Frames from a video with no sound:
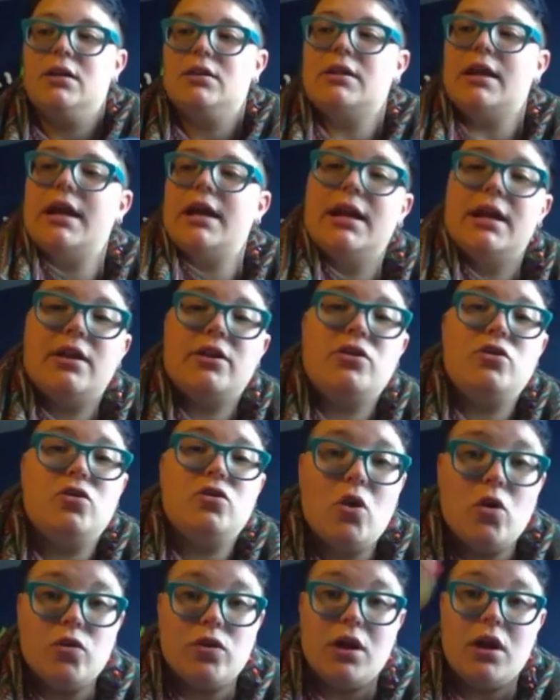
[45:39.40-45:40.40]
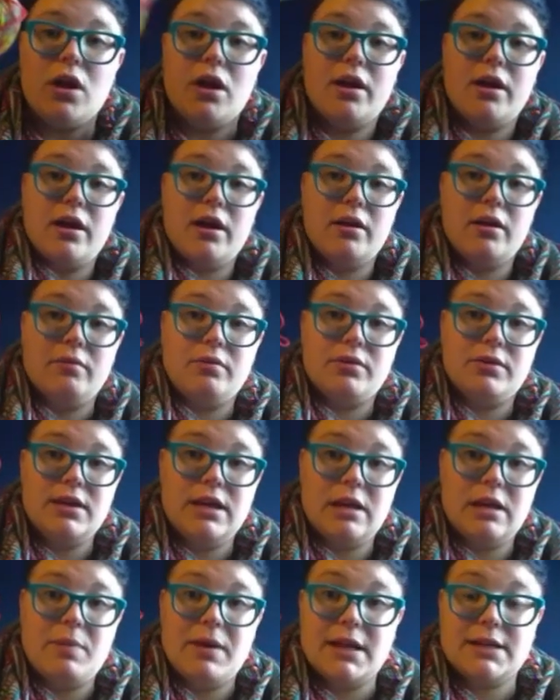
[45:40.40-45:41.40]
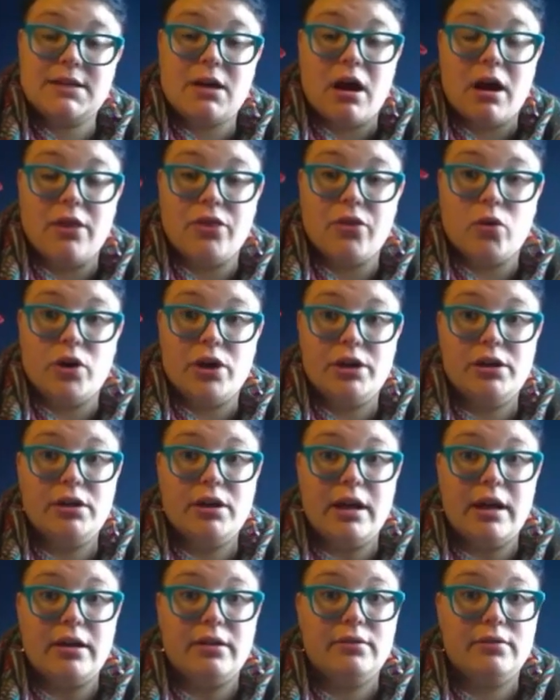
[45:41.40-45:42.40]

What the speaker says: Like you know the Knit Picks Hawthorne,